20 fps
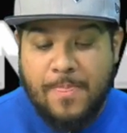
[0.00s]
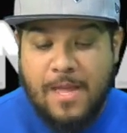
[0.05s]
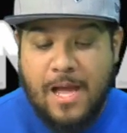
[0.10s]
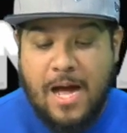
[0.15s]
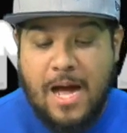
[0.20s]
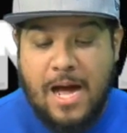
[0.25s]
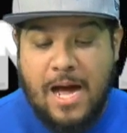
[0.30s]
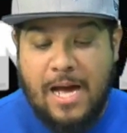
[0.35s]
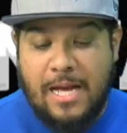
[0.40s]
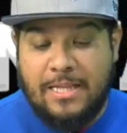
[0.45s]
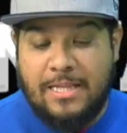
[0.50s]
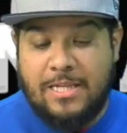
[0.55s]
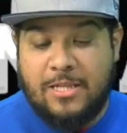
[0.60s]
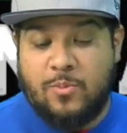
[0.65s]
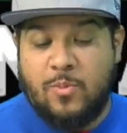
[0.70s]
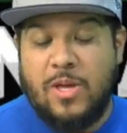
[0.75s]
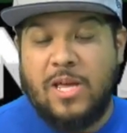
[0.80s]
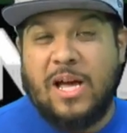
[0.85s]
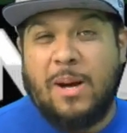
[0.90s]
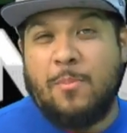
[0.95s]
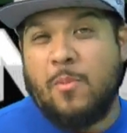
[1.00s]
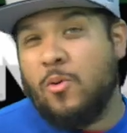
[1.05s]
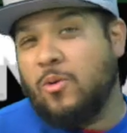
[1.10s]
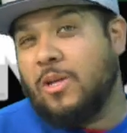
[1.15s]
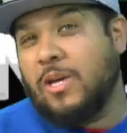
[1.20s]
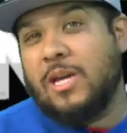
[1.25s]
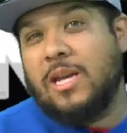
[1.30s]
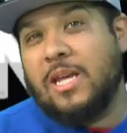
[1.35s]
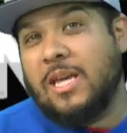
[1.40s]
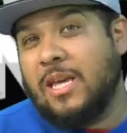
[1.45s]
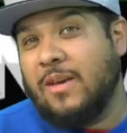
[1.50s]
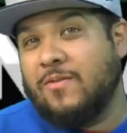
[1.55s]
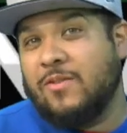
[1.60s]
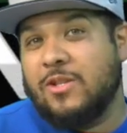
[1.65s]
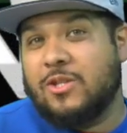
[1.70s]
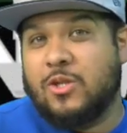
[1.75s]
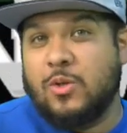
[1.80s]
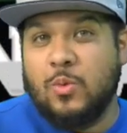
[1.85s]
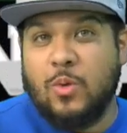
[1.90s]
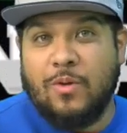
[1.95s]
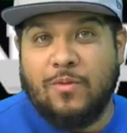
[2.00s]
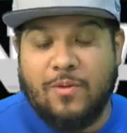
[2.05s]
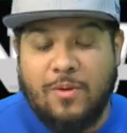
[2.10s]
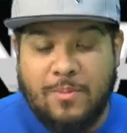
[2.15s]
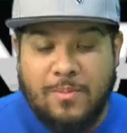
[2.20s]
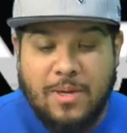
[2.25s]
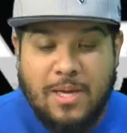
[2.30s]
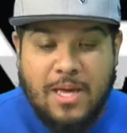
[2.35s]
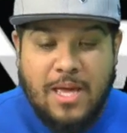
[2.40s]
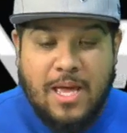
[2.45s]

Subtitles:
And this week, I'm only going to give you two of them.